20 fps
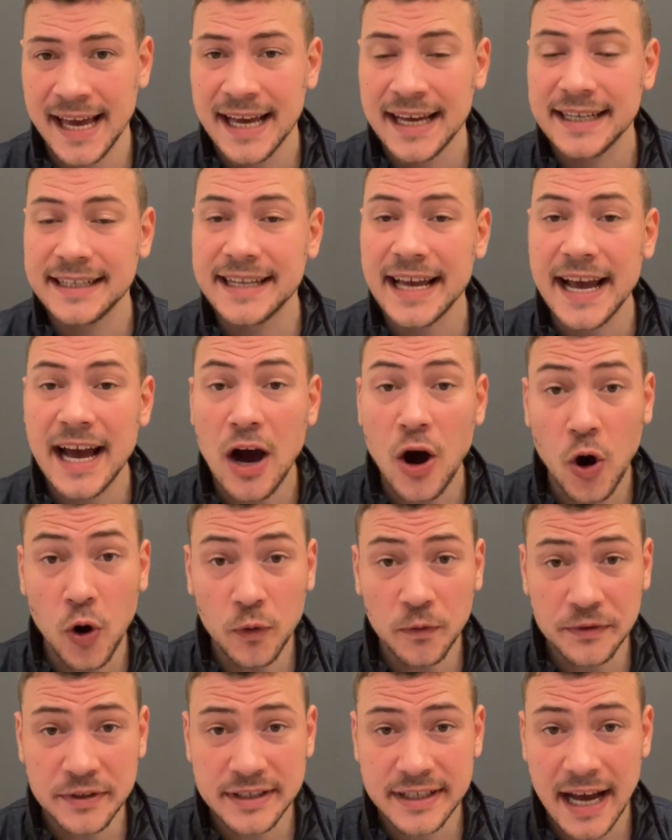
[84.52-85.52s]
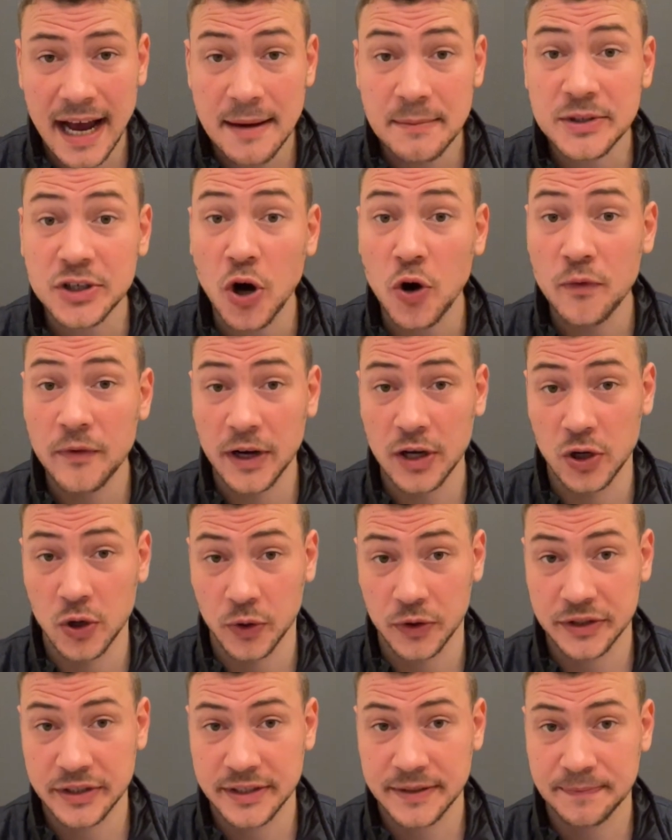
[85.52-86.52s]
They are oftentimes
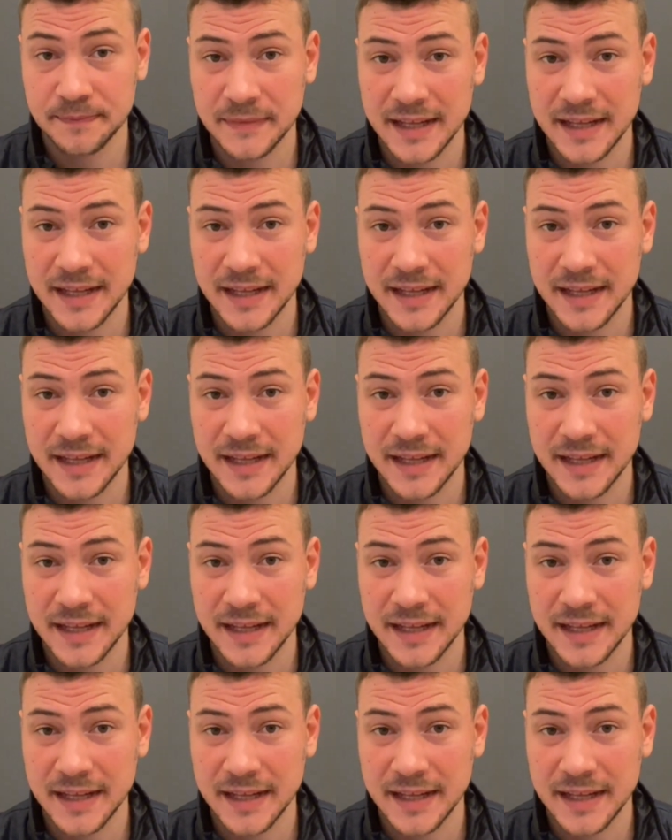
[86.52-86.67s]
overlooked,